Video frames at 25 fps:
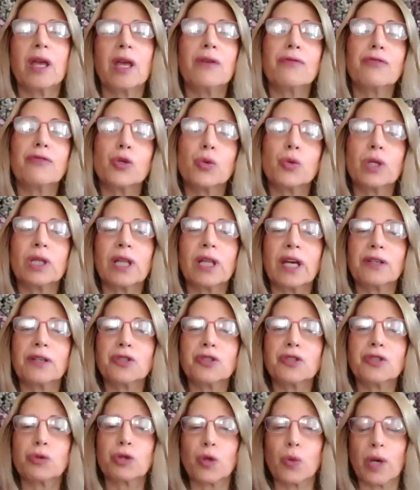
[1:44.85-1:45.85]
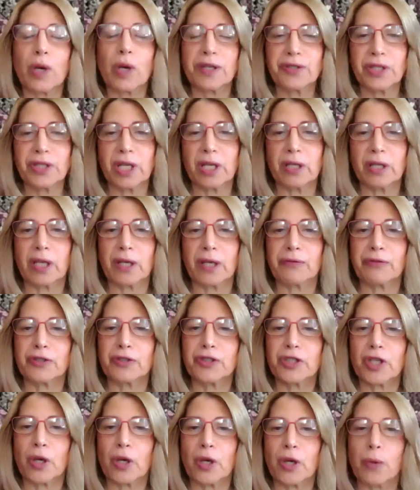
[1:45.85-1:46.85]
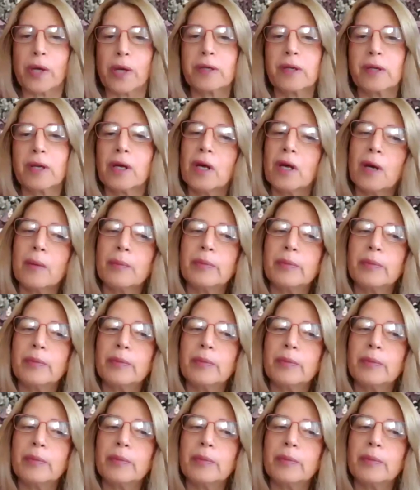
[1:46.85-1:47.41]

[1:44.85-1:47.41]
If you would like to request healing for someone,